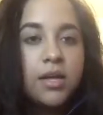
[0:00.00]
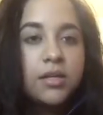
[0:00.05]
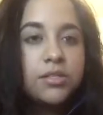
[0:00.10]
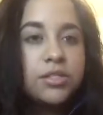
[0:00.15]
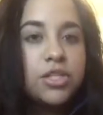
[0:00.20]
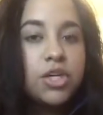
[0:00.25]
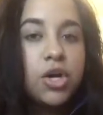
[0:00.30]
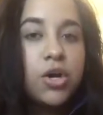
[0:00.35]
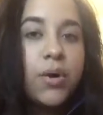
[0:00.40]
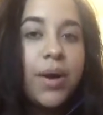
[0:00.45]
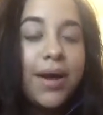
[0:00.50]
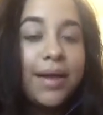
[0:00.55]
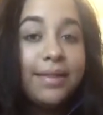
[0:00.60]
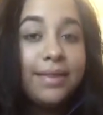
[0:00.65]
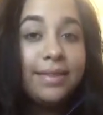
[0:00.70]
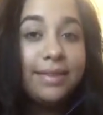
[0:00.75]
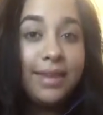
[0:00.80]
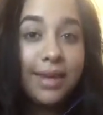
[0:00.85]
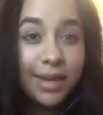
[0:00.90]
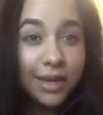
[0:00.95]
So I
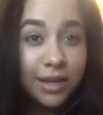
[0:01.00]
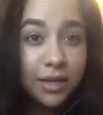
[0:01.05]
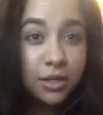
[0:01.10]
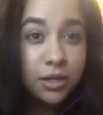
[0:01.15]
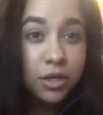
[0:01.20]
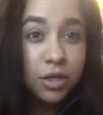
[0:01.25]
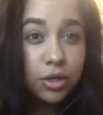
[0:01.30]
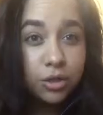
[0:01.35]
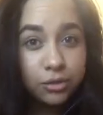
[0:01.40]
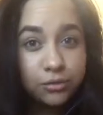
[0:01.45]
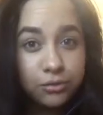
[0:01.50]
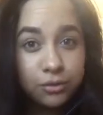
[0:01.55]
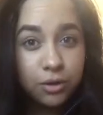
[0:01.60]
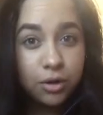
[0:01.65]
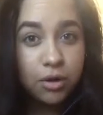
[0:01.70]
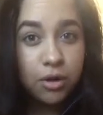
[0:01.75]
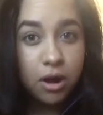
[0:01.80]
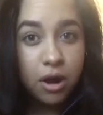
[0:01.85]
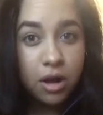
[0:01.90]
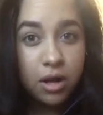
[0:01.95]
think
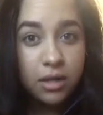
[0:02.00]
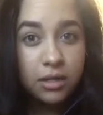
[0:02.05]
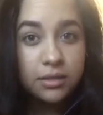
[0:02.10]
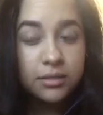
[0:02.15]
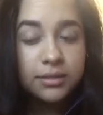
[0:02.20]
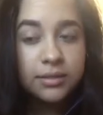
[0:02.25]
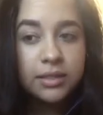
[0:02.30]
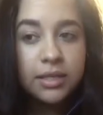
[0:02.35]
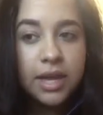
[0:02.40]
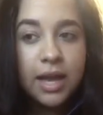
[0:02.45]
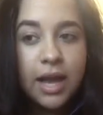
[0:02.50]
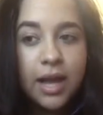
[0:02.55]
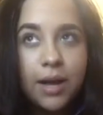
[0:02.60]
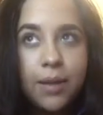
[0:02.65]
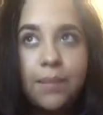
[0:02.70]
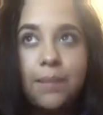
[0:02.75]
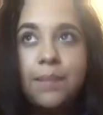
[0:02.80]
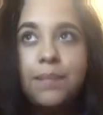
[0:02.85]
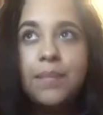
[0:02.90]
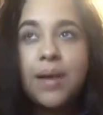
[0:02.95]
overall,
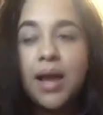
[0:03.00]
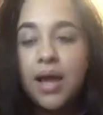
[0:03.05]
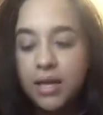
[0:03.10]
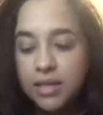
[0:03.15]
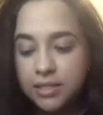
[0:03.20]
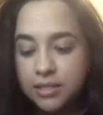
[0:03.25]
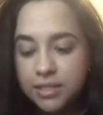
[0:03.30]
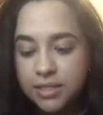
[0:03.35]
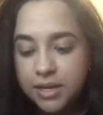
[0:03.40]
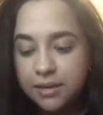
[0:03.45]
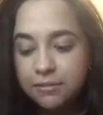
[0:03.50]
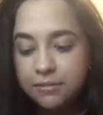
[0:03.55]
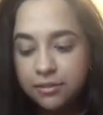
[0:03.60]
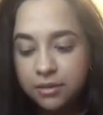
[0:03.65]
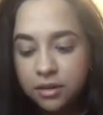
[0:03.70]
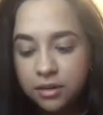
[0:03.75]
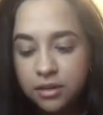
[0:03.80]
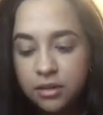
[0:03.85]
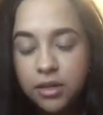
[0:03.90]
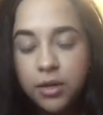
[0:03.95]
I
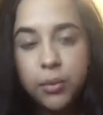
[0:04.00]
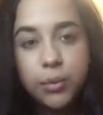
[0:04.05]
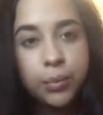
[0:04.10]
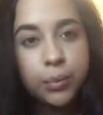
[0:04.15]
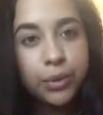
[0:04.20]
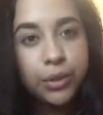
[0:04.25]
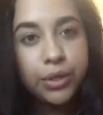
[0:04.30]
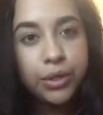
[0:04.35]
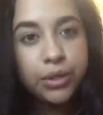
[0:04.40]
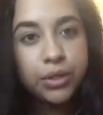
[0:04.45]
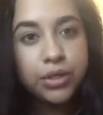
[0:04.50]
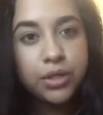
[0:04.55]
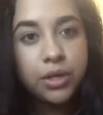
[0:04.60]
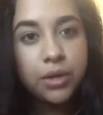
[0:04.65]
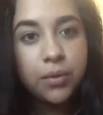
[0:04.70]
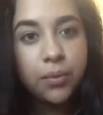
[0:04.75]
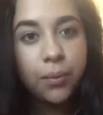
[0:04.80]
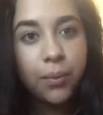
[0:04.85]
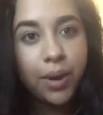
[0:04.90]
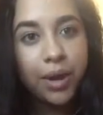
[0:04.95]
definitely would
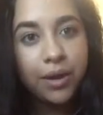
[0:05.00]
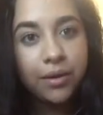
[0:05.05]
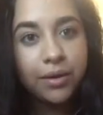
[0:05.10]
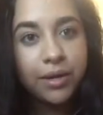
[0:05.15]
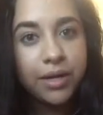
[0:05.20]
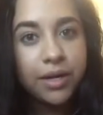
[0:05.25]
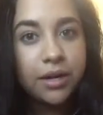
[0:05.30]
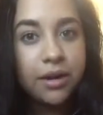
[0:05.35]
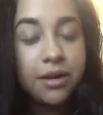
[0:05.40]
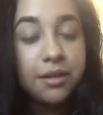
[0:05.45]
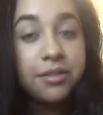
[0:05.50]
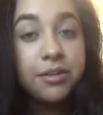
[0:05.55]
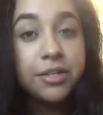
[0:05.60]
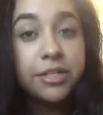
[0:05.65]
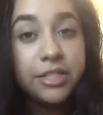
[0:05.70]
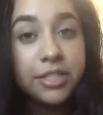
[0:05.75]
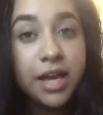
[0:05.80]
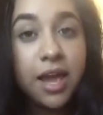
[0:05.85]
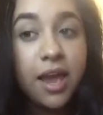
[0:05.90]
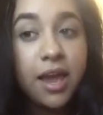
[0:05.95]
wear it another
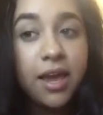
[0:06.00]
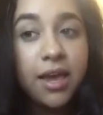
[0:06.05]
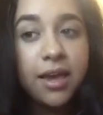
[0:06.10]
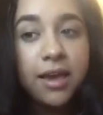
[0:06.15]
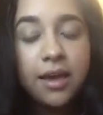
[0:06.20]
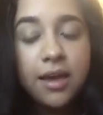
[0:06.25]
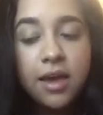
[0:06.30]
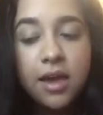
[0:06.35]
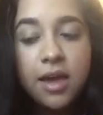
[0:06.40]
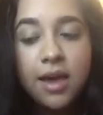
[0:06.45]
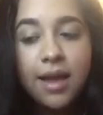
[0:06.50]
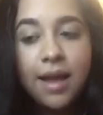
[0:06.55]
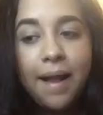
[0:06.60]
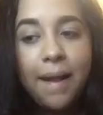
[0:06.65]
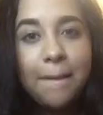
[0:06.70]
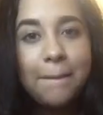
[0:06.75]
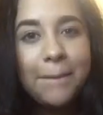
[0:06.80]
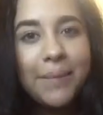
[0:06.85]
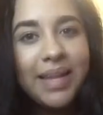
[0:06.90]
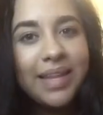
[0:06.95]
day,
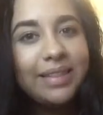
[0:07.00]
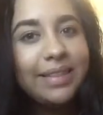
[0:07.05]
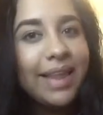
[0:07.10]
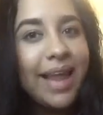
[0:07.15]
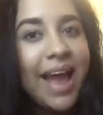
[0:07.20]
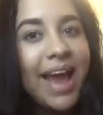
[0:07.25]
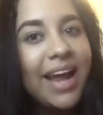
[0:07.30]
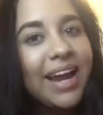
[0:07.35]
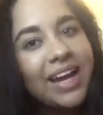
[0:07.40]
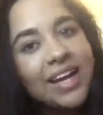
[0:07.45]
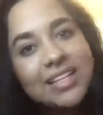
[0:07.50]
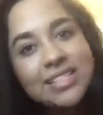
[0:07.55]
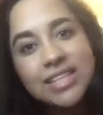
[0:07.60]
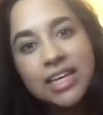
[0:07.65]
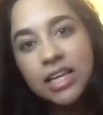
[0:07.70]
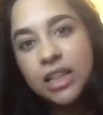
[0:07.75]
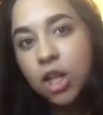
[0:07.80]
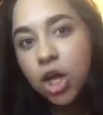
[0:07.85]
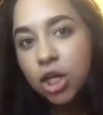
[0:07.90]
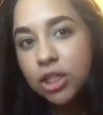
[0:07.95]
but not as
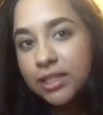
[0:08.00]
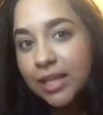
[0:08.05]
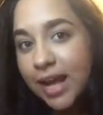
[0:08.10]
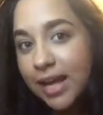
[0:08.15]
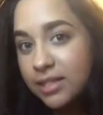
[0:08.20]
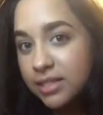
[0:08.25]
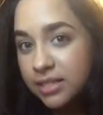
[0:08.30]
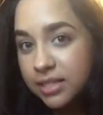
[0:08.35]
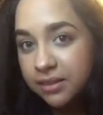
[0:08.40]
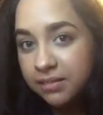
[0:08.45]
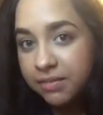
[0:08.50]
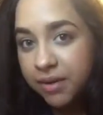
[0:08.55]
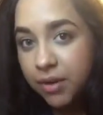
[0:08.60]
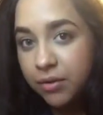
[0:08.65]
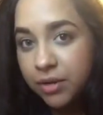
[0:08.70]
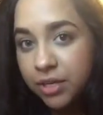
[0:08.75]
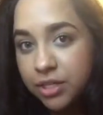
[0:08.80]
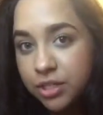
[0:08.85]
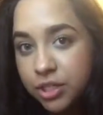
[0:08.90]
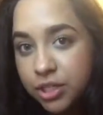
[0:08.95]
a long-lasting
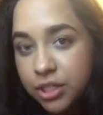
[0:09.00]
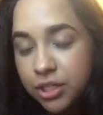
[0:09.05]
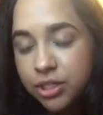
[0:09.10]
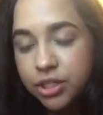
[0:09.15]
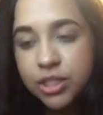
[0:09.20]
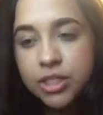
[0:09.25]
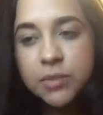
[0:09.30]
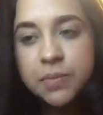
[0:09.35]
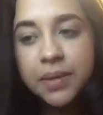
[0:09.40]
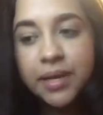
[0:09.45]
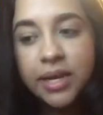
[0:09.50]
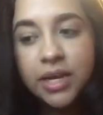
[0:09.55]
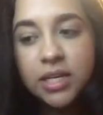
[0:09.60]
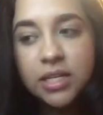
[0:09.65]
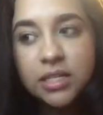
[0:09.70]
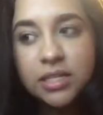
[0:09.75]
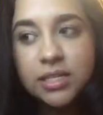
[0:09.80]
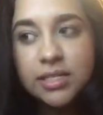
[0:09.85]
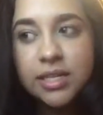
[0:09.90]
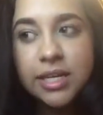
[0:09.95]
foundation, just
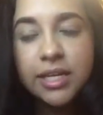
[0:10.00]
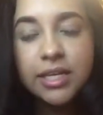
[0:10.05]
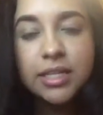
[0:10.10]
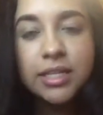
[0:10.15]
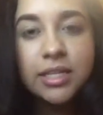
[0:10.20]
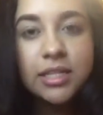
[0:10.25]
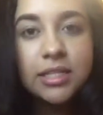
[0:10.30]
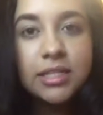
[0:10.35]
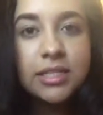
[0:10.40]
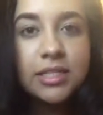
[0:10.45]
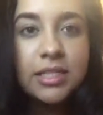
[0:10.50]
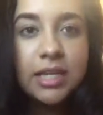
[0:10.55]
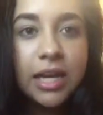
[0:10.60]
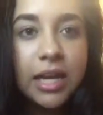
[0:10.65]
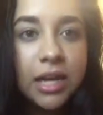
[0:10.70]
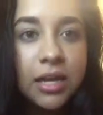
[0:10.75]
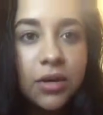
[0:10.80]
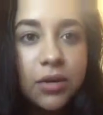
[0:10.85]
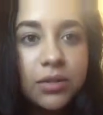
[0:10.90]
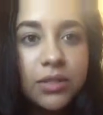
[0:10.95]
because it
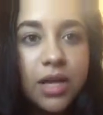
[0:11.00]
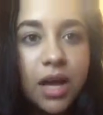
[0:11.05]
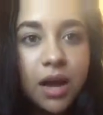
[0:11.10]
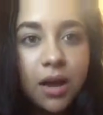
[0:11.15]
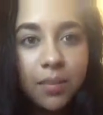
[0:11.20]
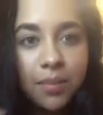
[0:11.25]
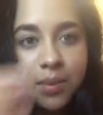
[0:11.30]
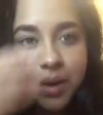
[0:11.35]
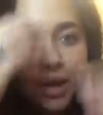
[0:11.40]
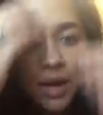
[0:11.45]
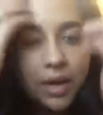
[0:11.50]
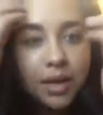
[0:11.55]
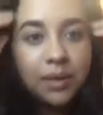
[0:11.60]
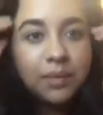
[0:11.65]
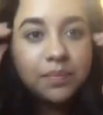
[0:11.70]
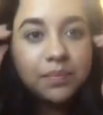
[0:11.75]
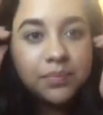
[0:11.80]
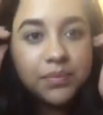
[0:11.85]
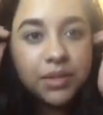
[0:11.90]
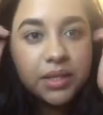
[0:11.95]
didn't hold up.
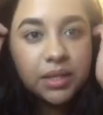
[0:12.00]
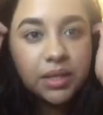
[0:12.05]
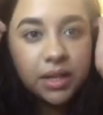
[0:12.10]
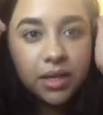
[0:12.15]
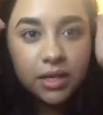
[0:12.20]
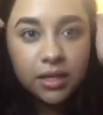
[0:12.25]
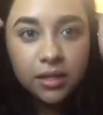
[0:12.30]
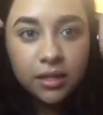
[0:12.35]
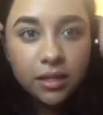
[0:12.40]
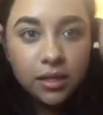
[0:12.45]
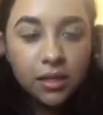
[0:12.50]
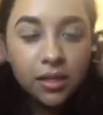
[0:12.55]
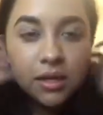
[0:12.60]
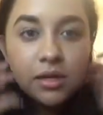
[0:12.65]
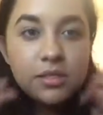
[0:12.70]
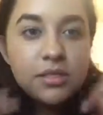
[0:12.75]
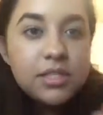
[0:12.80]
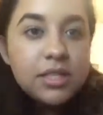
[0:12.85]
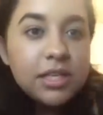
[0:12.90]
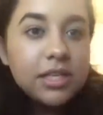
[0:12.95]

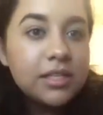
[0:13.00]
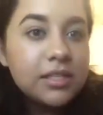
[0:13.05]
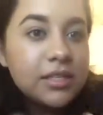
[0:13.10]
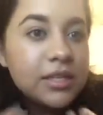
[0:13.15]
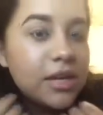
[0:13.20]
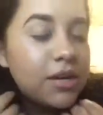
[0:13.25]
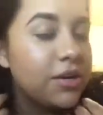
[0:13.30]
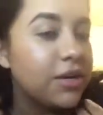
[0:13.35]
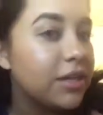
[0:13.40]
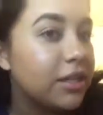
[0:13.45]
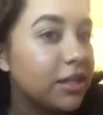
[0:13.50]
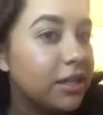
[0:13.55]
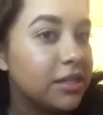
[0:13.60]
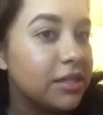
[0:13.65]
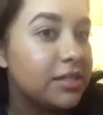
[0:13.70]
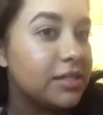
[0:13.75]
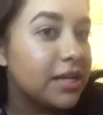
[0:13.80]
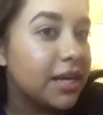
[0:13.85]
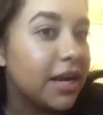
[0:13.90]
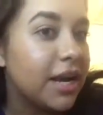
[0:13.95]
So you can tell, it
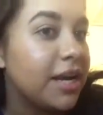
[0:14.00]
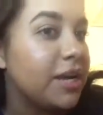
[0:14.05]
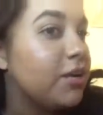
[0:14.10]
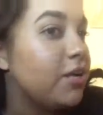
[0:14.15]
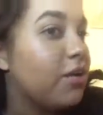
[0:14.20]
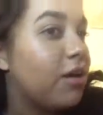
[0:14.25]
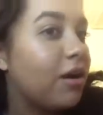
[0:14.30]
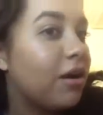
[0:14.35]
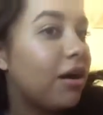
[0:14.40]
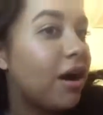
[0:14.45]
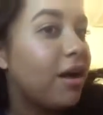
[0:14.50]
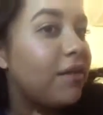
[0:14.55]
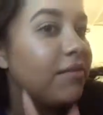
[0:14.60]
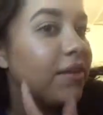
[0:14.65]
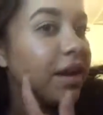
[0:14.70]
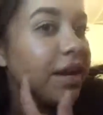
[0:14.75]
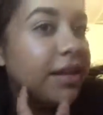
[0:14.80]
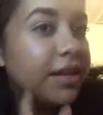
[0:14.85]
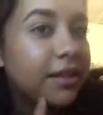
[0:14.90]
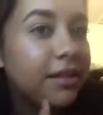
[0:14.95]
looks like I no longer have
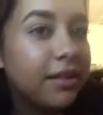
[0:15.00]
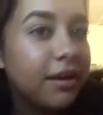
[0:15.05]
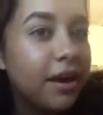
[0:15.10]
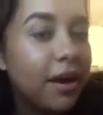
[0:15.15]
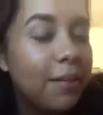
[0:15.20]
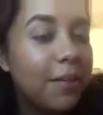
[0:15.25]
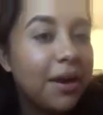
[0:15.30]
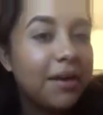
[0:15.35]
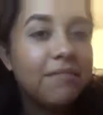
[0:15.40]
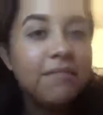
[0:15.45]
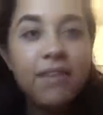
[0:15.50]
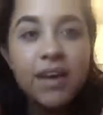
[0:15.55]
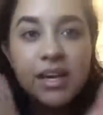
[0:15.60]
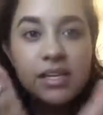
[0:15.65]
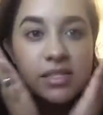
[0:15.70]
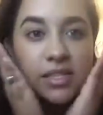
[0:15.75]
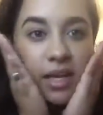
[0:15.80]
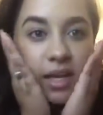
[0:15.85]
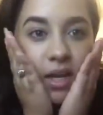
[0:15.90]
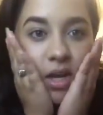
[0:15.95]
anything on my
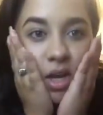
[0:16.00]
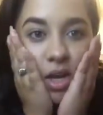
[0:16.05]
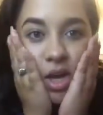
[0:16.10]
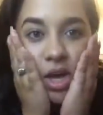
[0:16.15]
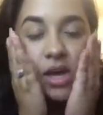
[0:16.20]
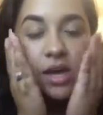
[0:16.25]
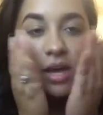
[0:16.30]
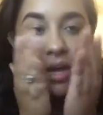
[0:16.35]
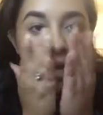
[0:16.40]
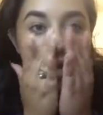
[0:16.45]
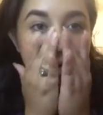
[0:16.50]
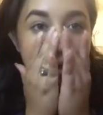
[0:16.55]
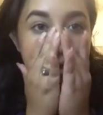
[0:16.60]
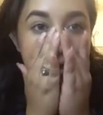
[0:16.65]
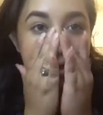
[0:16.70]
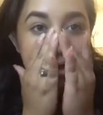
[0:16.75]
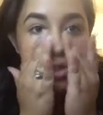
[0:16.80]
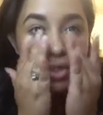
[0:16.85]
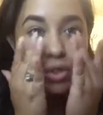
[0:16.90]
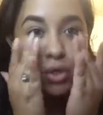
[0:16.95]
face, like, and it
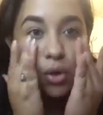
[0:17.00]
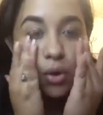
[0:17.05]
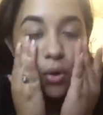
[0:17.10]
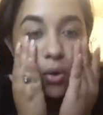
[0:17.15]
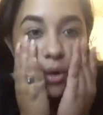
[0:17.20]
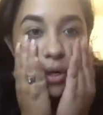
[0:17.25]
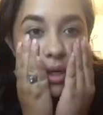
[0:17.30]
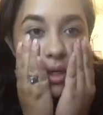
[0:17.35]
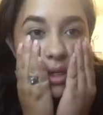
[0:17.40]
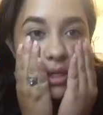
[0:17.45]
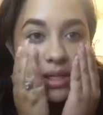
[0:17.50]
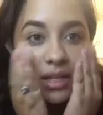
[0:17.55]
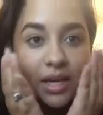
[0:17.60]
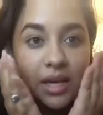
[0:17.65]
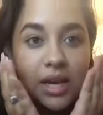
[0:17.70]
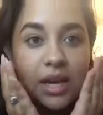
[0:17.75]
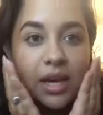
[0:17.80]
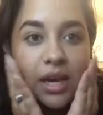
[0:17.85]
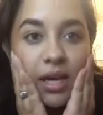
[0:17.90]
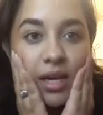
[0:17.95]
looks so
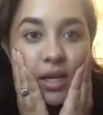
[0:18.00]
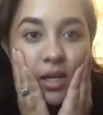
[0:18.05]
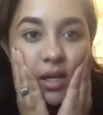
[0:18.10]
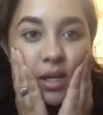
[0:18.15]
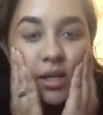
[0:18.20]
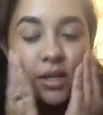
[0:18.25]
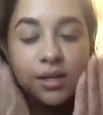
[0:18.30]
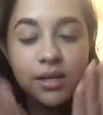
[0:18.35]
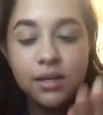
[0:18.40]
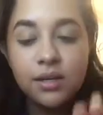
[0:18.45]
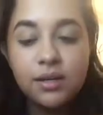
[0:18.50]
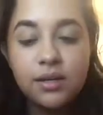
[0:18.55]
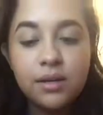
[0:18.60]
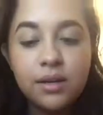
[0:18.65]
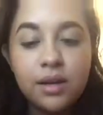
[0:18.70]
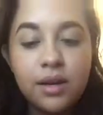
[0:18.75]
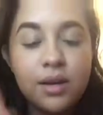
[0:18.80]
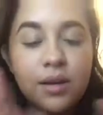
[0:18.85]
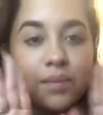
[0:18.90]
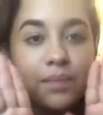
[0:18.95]
oily. And
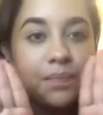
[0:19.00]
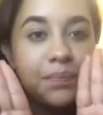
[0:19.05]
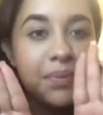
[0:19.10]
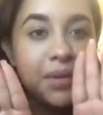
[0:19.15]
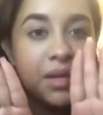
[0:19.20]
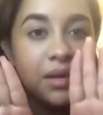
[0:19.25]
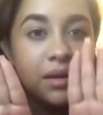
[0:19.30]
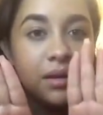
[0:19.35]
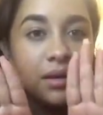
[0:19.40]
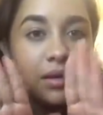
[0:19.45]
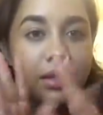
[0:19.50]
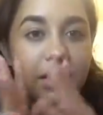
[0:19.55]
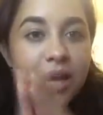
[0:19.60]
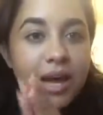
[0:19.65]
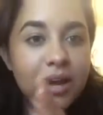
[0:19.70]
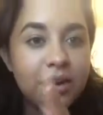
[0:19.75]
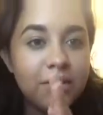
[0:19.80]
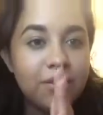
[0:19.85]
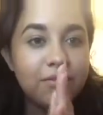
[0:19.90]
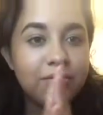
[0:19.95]
yeah,
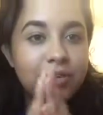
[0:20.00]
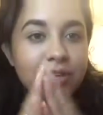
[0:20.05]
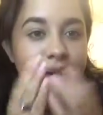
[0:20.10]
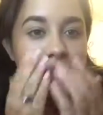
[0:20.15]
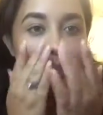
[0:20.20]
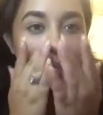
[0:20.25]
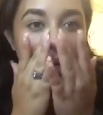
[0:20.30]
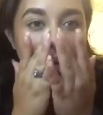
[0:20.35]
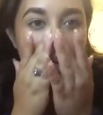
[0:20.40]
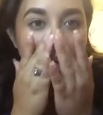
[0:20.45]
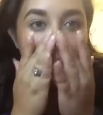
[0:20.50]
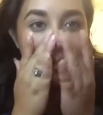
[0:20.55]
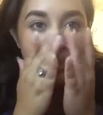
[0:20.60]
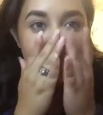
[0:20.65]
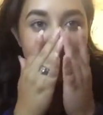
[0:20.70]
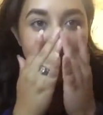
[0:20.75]
I don't know if you can pick it up,